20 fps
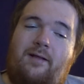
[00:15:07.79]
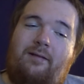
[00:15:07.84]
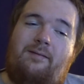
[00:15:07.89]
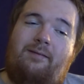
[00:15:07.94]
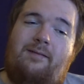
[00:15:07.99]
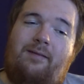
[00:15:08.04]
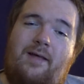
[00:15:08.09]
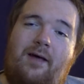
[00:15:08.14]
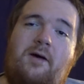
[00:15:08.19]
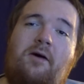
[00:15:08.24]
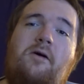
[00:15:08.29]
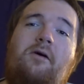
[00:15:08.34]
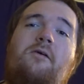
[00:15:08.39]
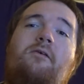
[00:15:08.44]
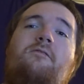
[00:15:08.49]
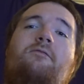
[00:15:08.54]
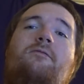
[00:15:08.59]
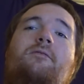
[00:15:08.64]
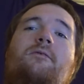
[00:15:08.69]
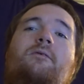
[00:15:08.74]

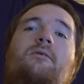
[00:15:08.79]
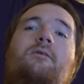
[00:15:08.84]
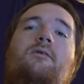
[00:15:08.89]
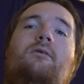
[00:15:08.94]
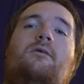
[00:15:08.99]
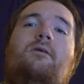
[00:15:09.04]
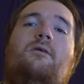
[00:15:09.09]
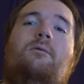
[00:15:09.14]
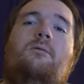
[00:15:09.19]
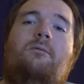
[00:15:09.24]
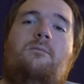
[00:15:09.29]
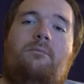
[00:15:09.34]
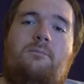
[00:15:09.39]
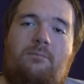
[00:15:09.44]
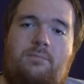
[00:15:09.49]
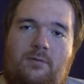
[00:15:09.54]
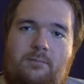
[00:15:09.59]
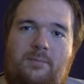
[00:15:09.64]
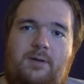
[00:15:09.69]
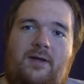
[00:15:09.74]
love
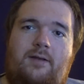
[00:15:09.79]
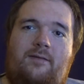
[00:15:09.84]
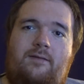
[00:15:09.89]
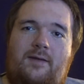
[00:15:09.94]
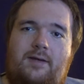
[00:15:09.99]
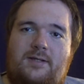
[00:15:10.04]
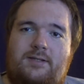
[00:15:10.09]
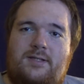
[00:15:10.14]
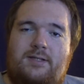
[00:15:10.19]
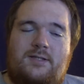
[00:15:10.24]
Prometheus.